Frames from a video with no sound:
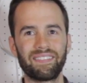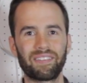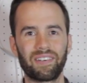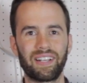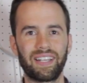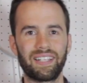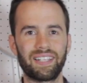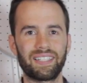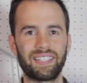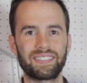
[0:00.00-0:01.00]
for a
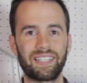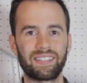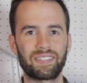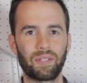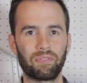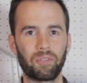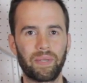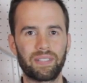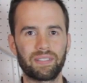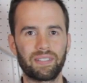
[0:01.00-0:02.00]
stainless steel
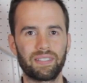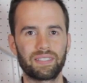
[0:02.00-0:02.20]
fermenter.